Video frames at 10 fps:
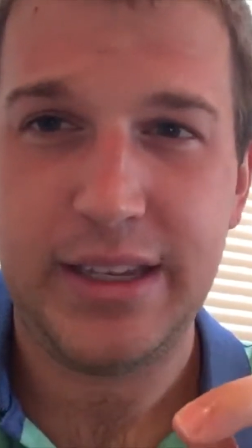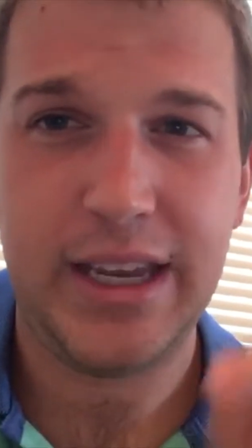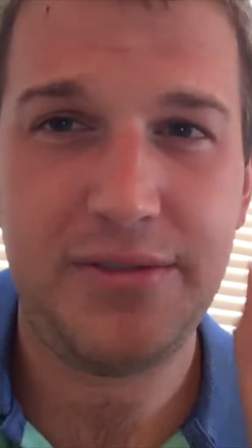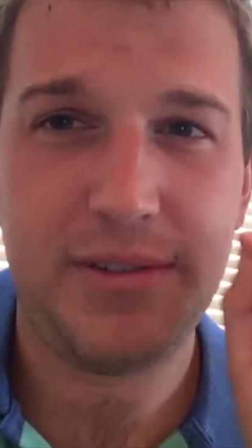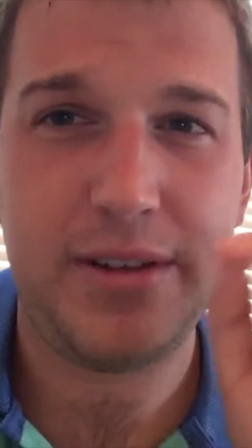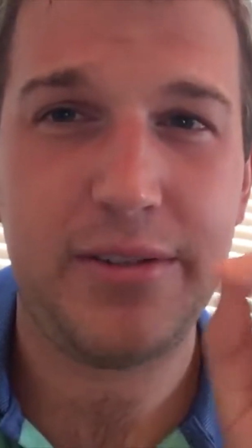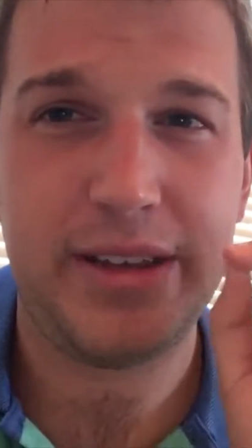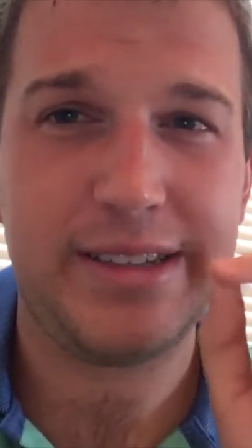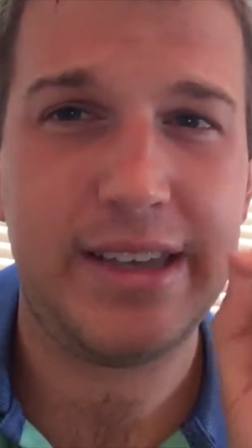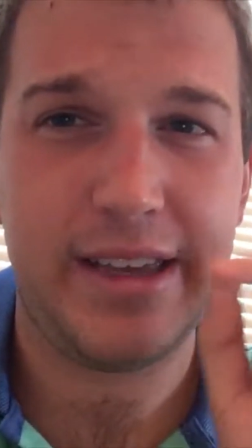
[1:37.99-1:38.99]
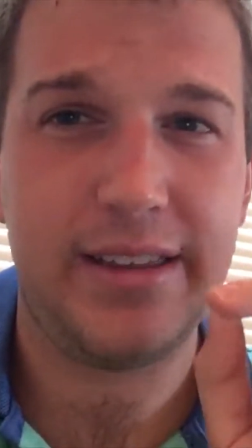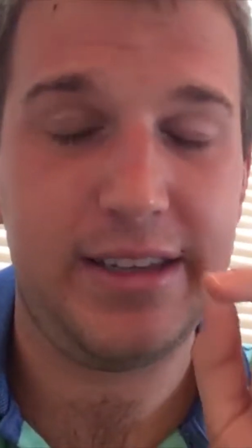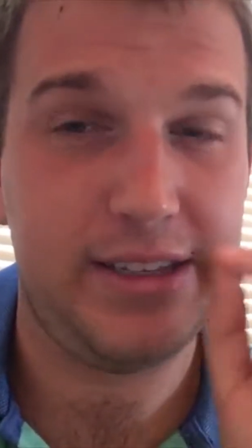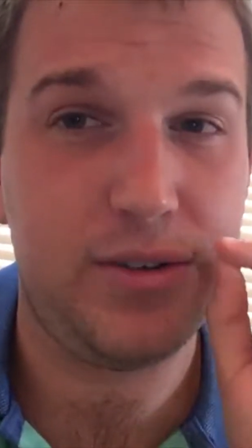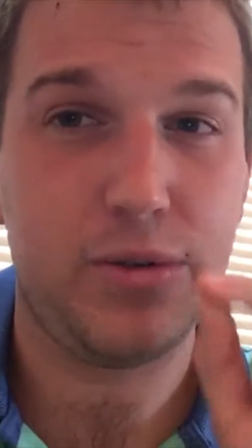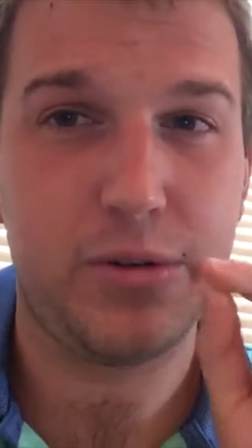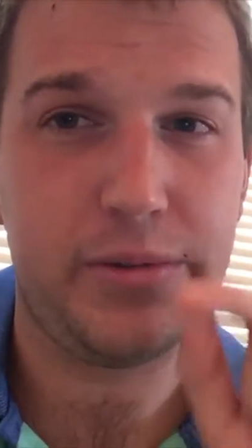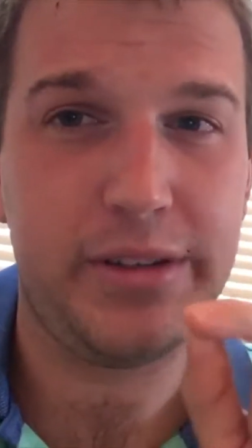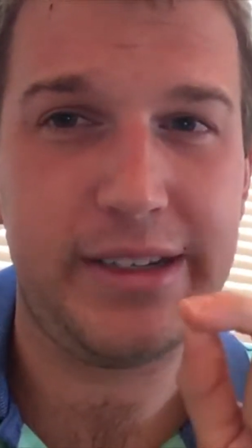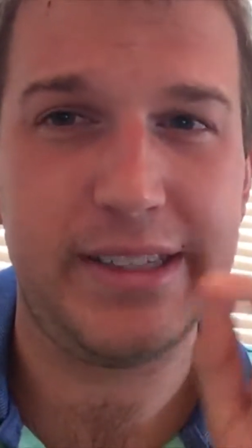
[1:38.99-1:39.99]
even though they say these
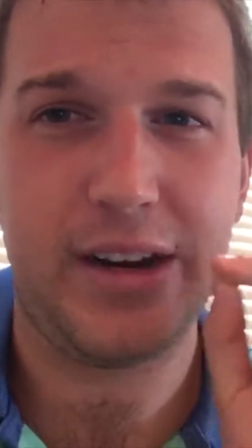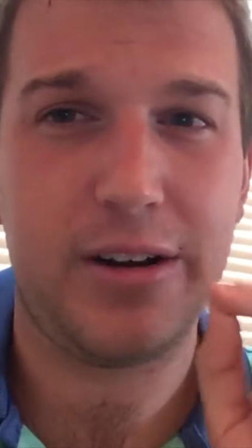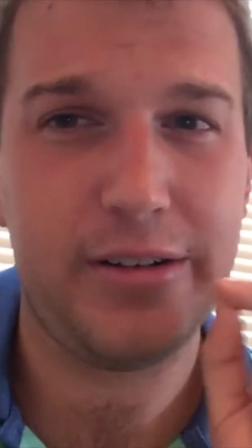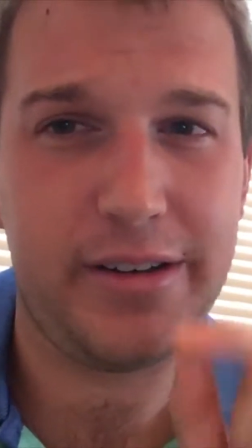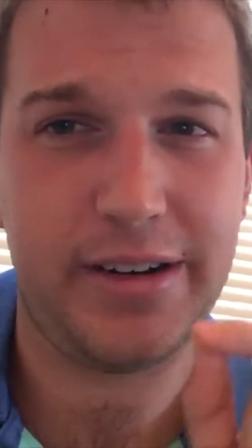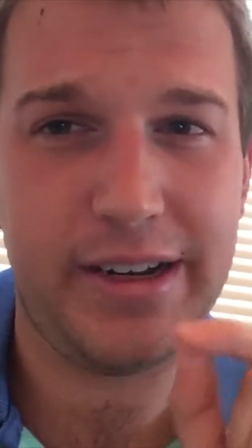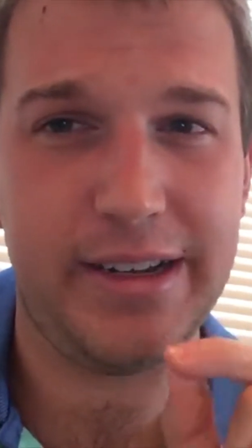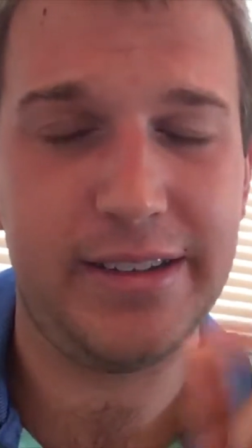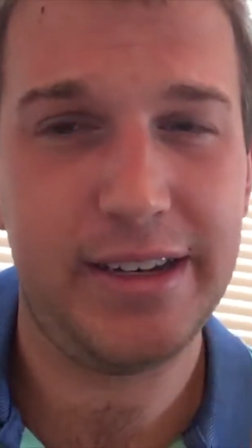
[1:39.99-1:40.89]
horrible things that hurt their kids,